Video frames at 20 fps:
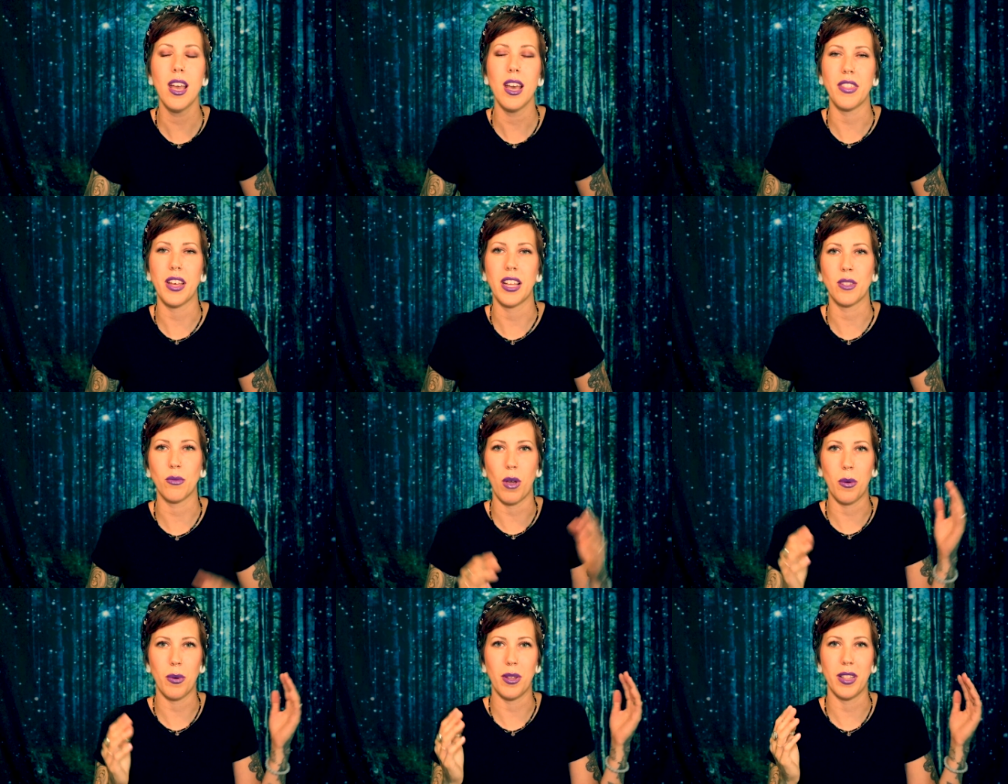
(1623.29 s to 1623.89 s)

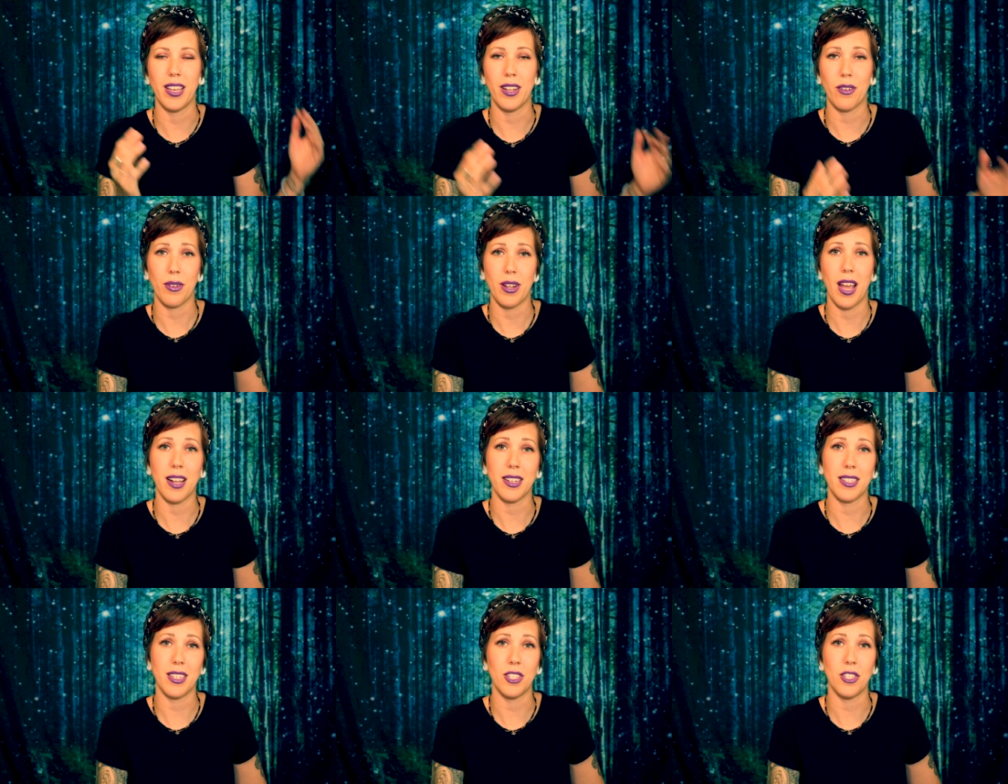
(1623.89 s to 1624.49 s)
That's why we like
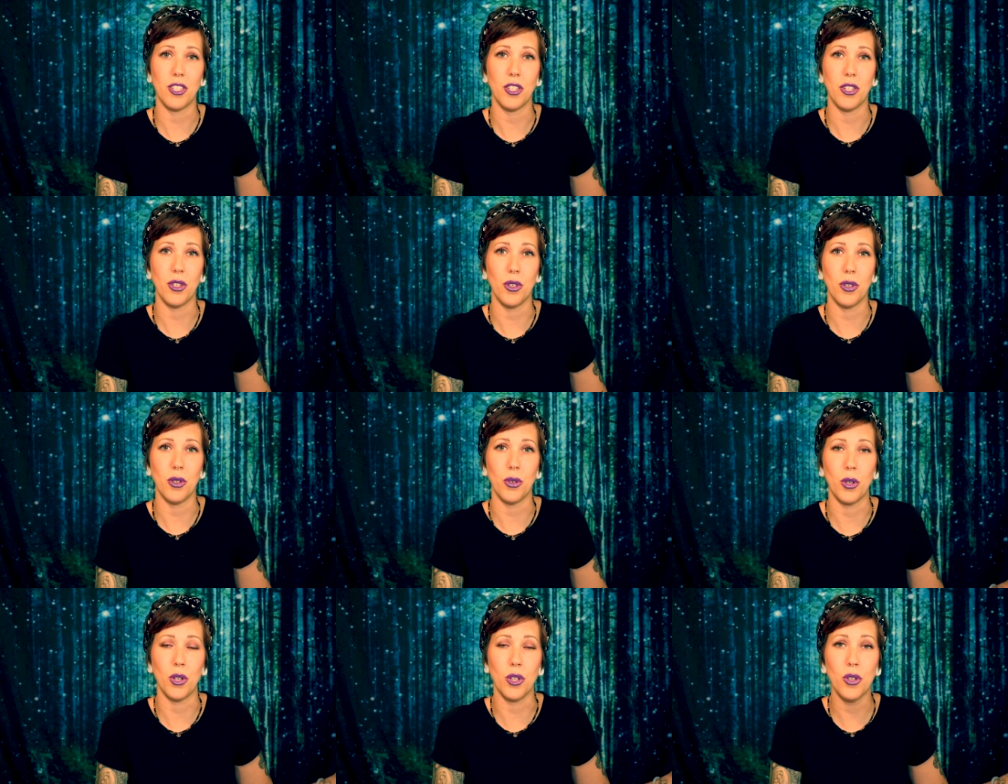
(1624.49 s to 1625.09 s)
reacting
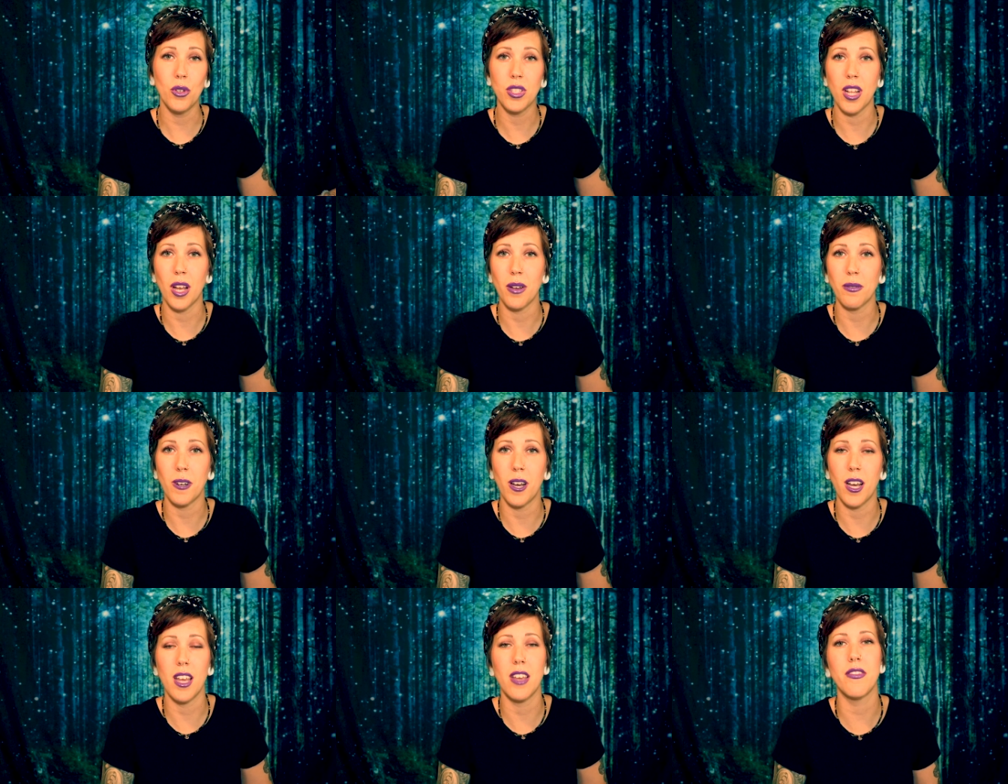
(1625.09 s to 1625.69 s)
to Nukes
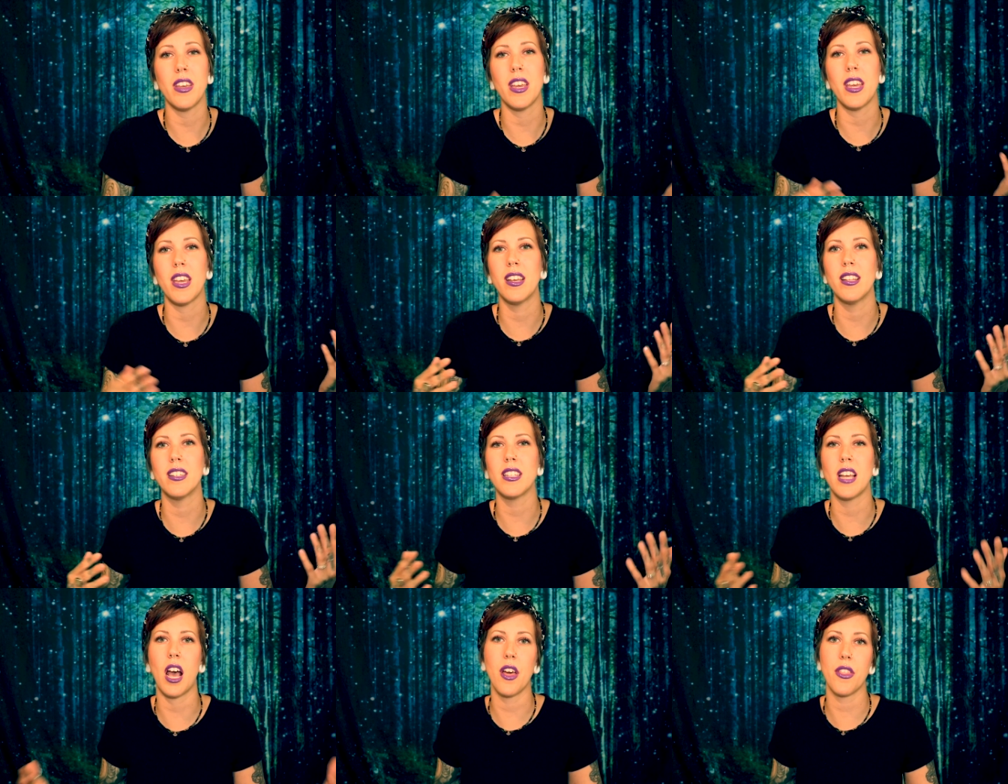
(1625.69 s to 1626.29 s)
Top 5
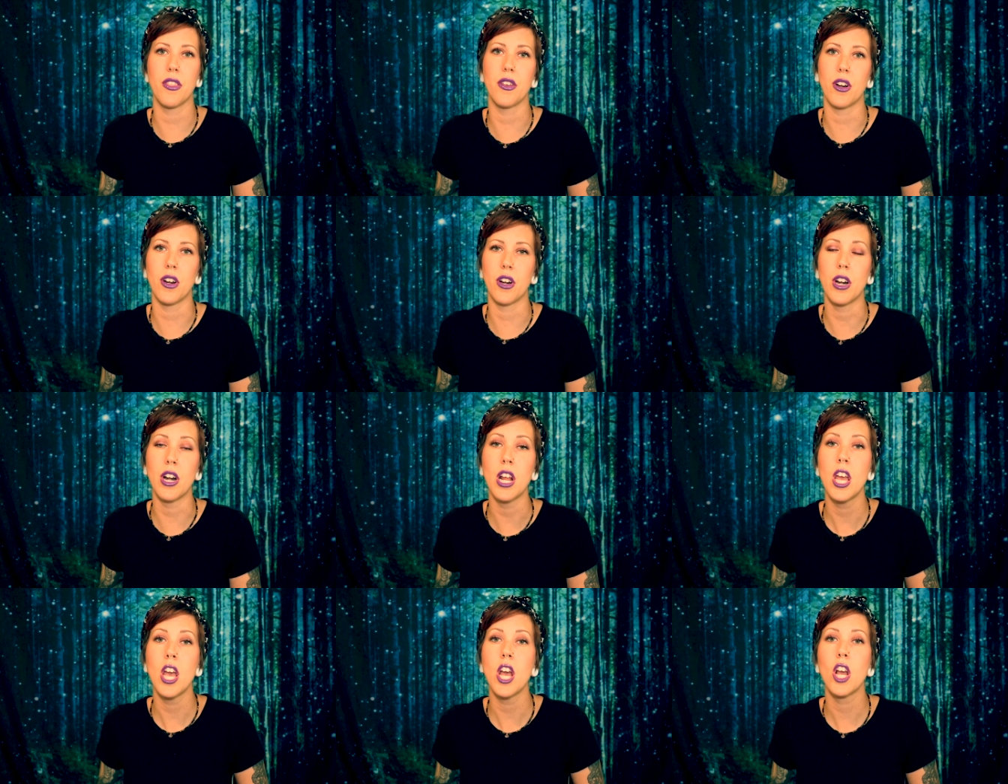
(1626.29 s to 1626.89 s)
and
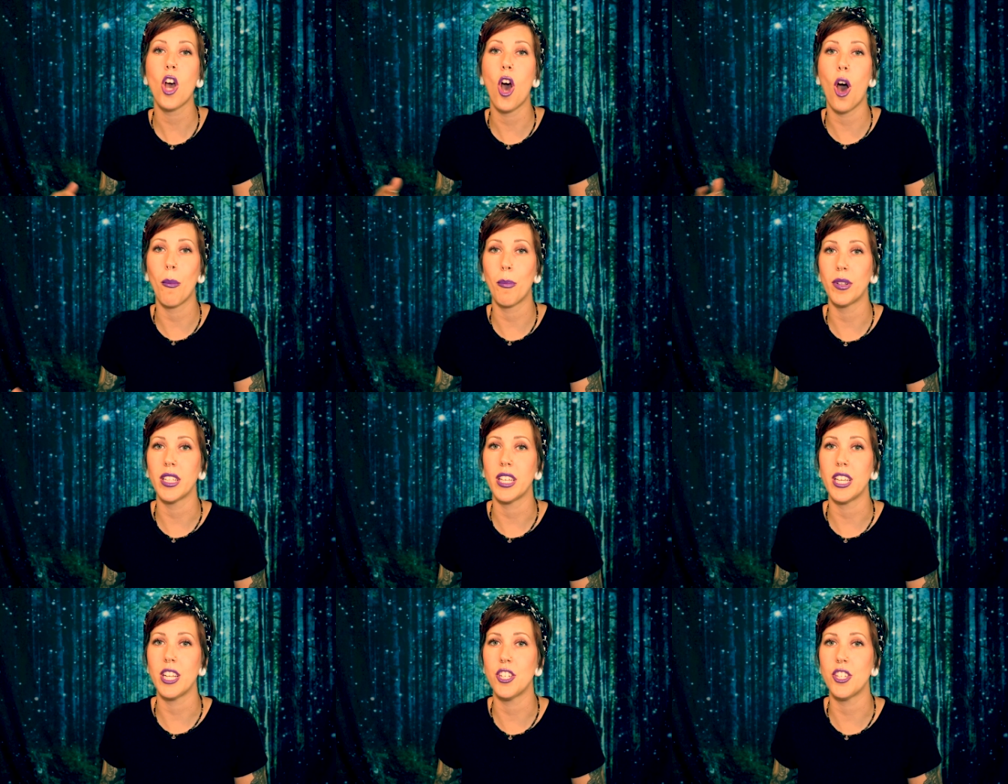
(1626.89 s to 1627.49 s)
other
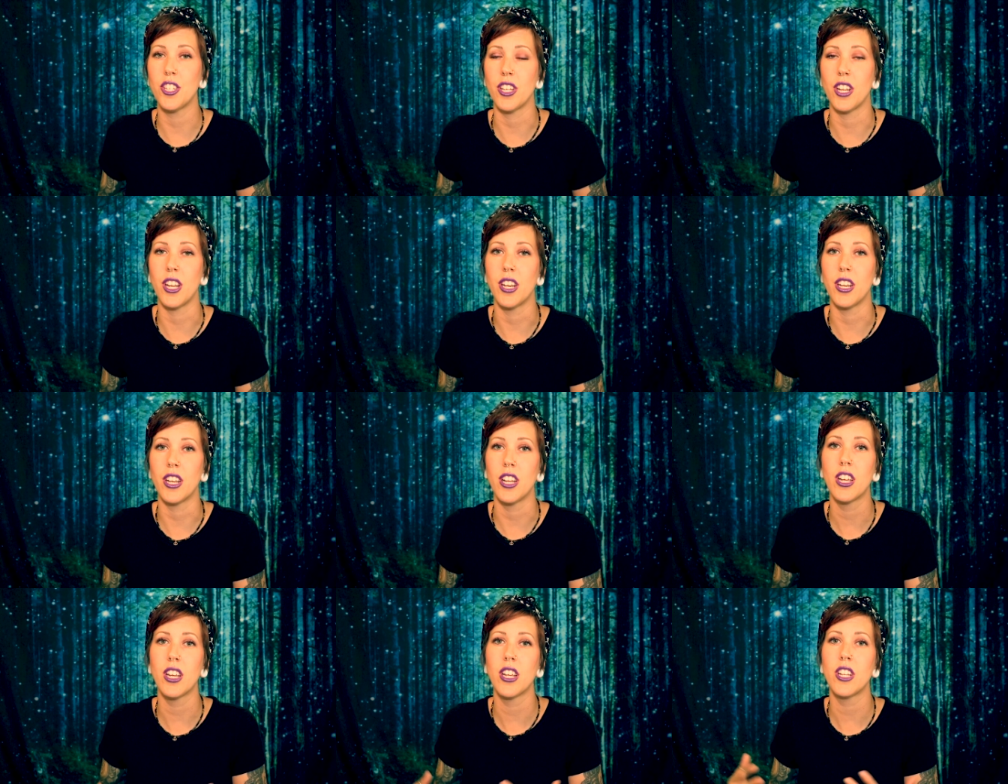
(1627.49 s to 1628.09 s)

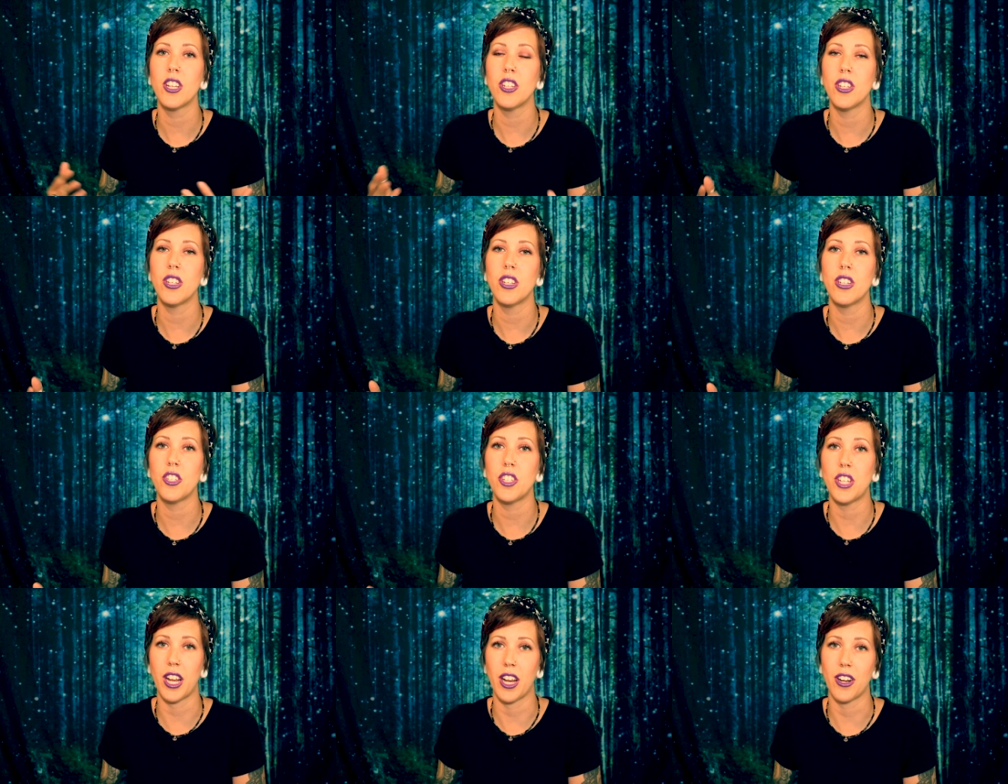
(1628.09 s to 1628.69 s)
compilation
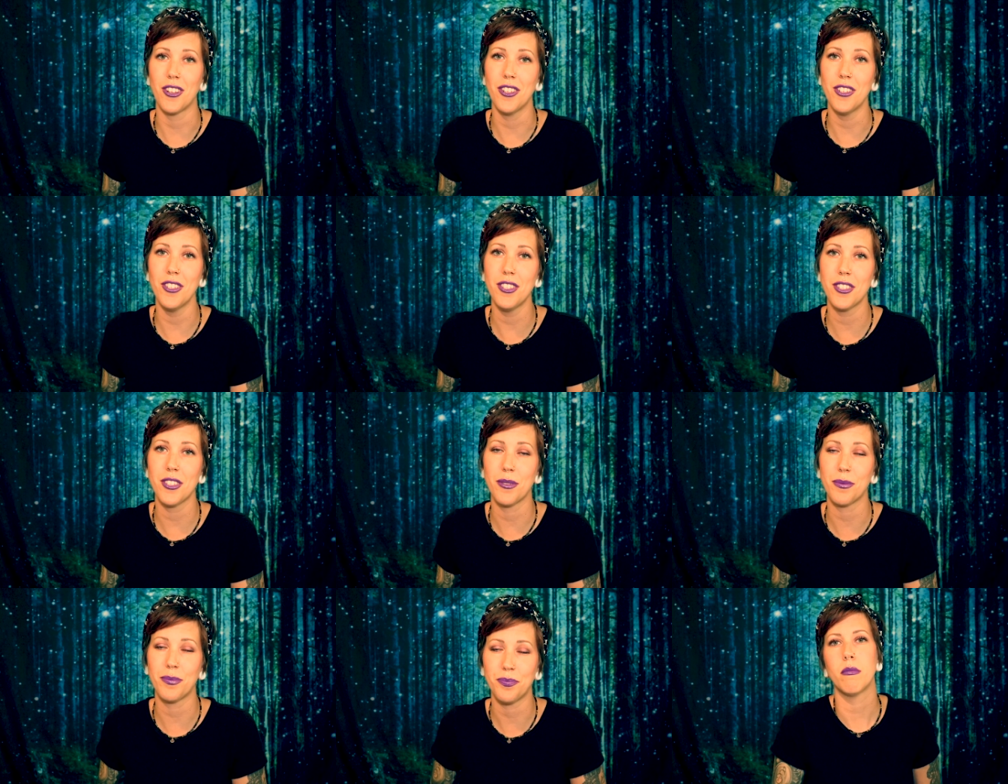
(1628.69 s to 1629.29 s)

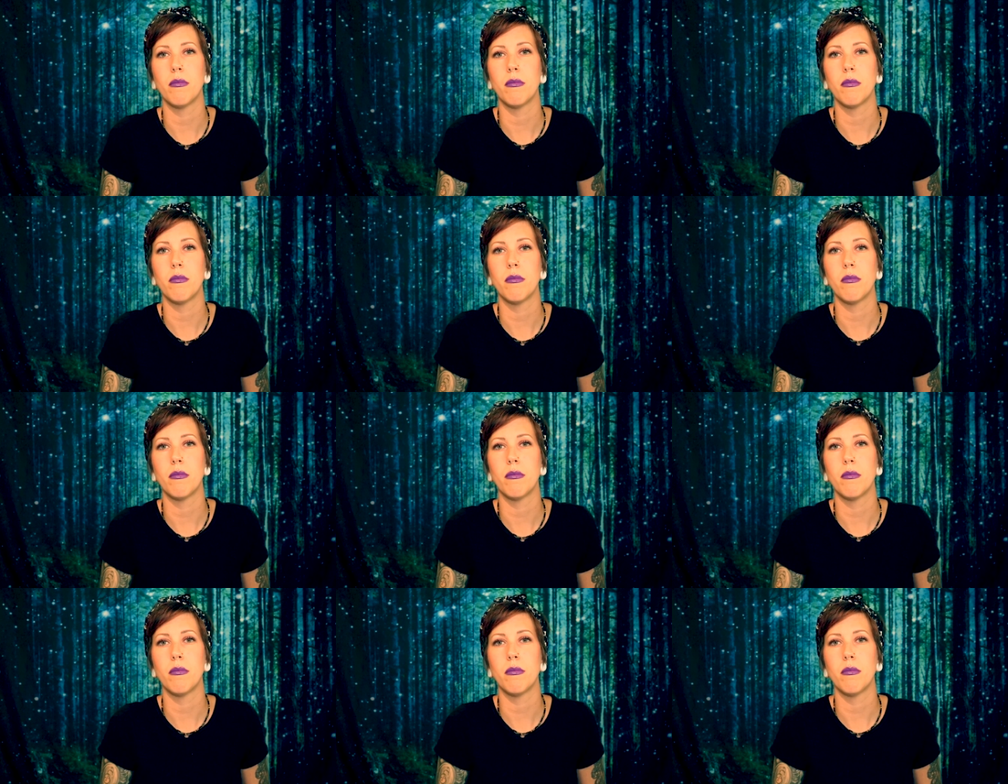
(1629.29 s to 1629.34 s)
channels,